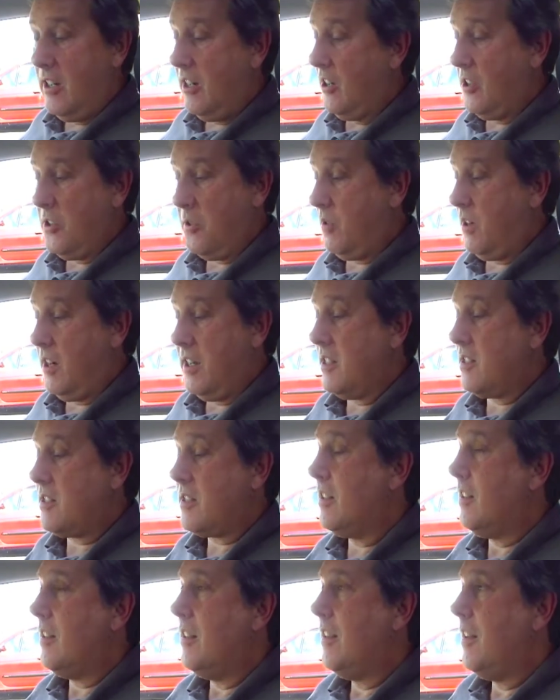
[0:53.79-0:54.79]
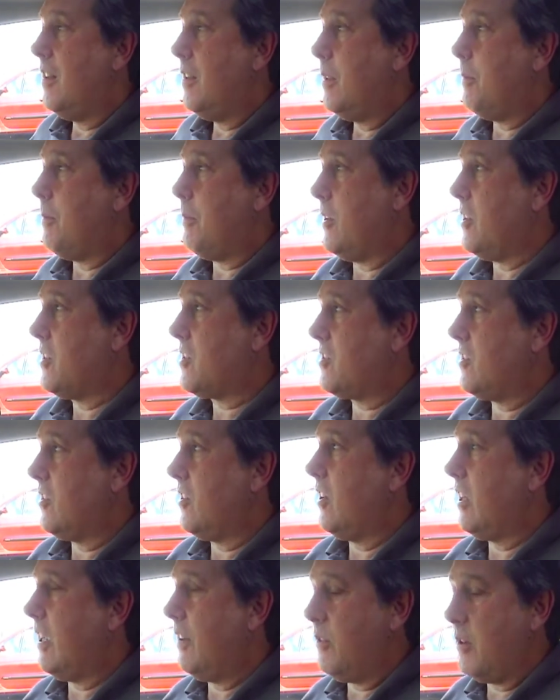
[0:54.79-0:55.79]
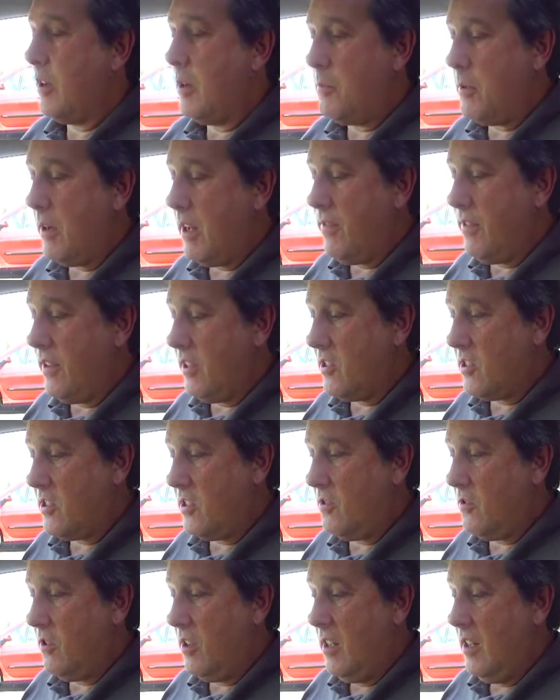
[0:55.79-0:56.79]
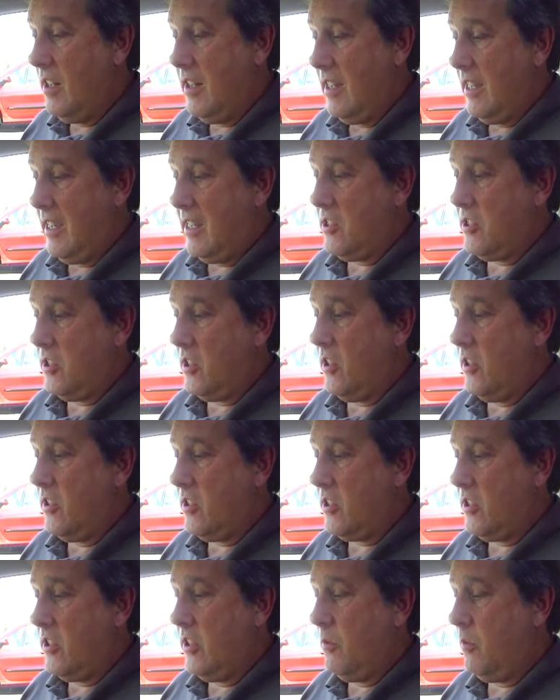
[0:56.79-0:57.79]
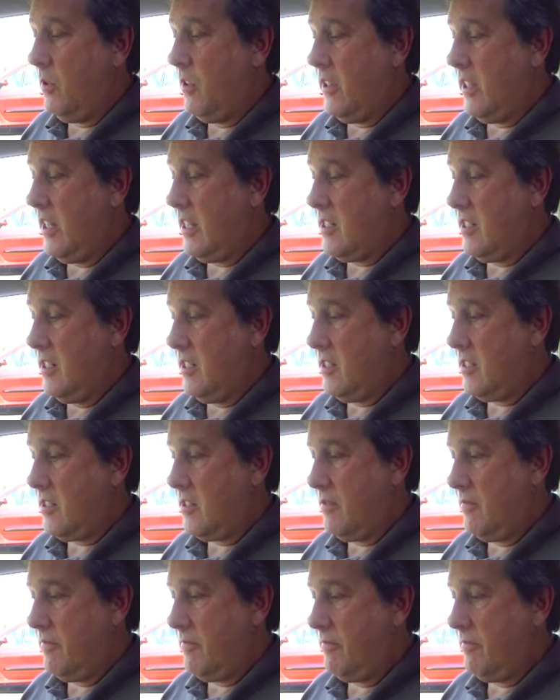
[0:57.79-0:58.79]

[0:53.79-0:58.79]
Otherwise, the person that you're giving a briefing to isn't going to know what that is.